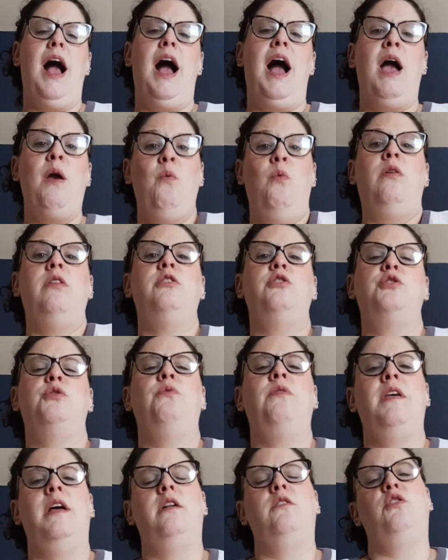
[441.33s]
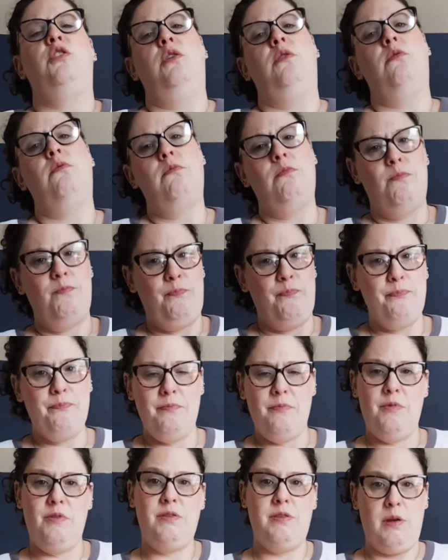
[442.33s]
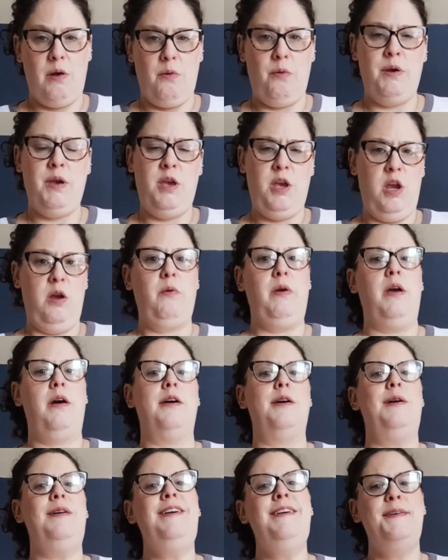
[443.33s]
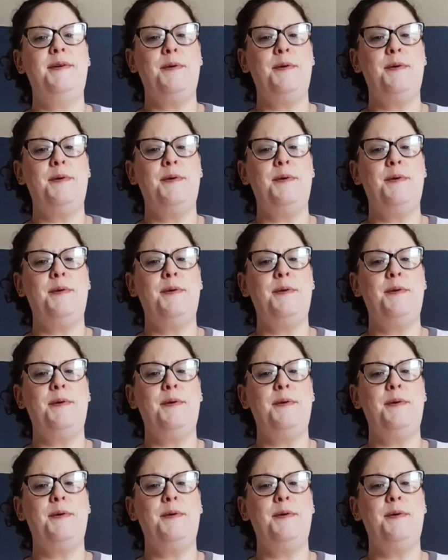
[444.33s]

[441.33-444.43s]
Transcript: I want to show that too. So here we are.